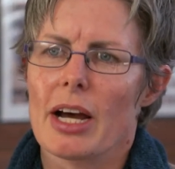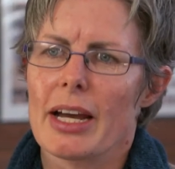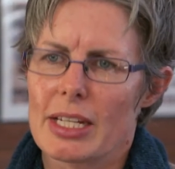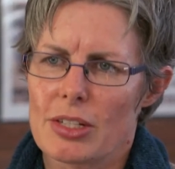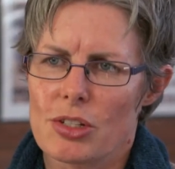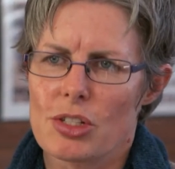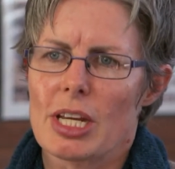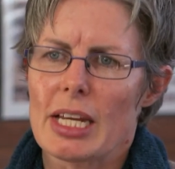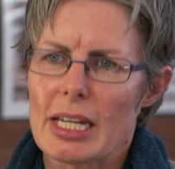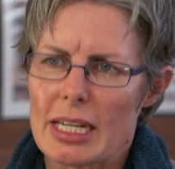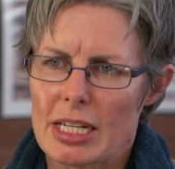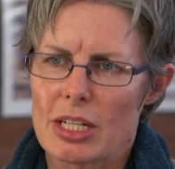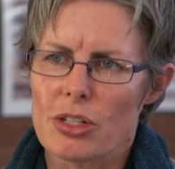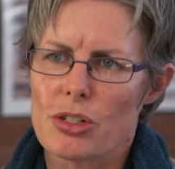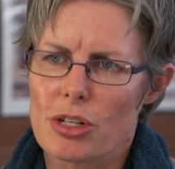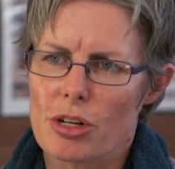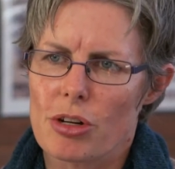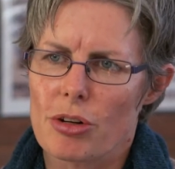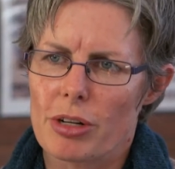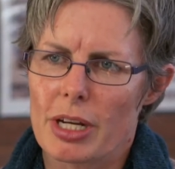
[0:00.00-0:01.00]
IT
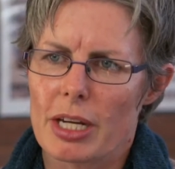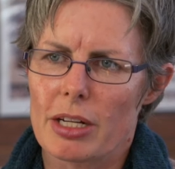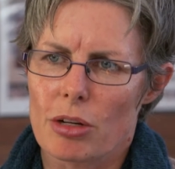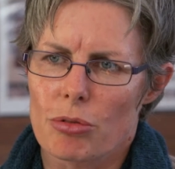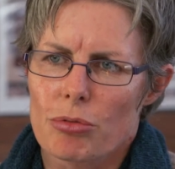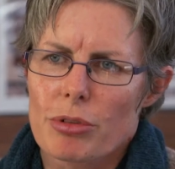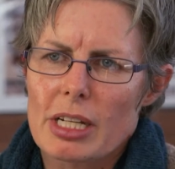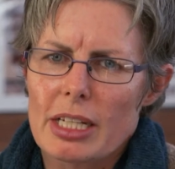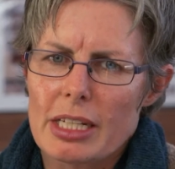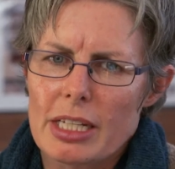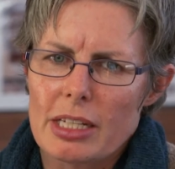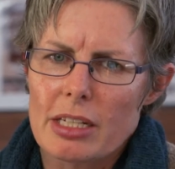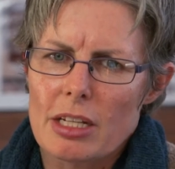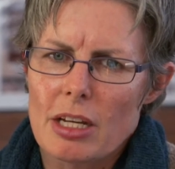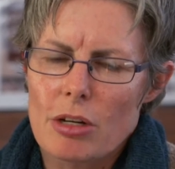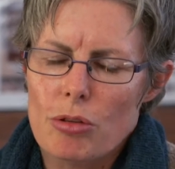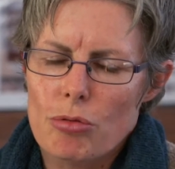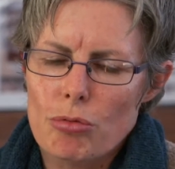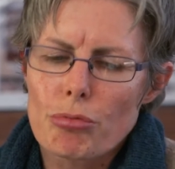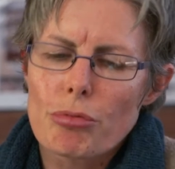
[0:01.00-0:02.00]
to create a really
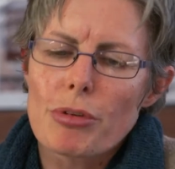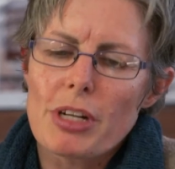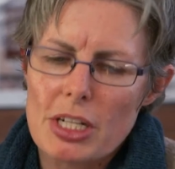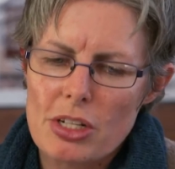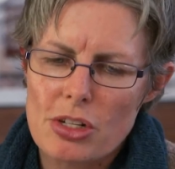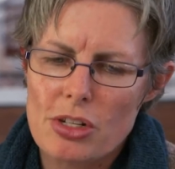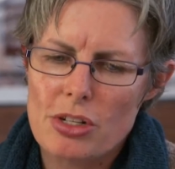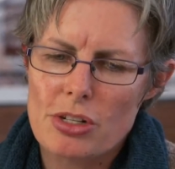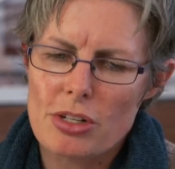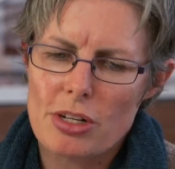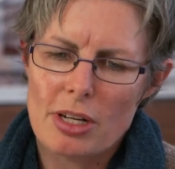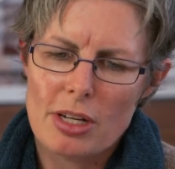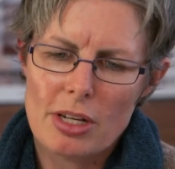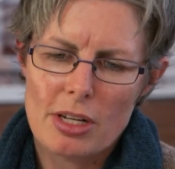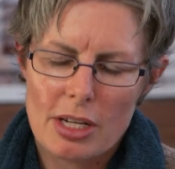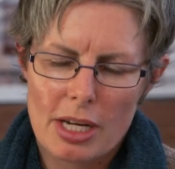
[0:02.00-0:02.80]
rich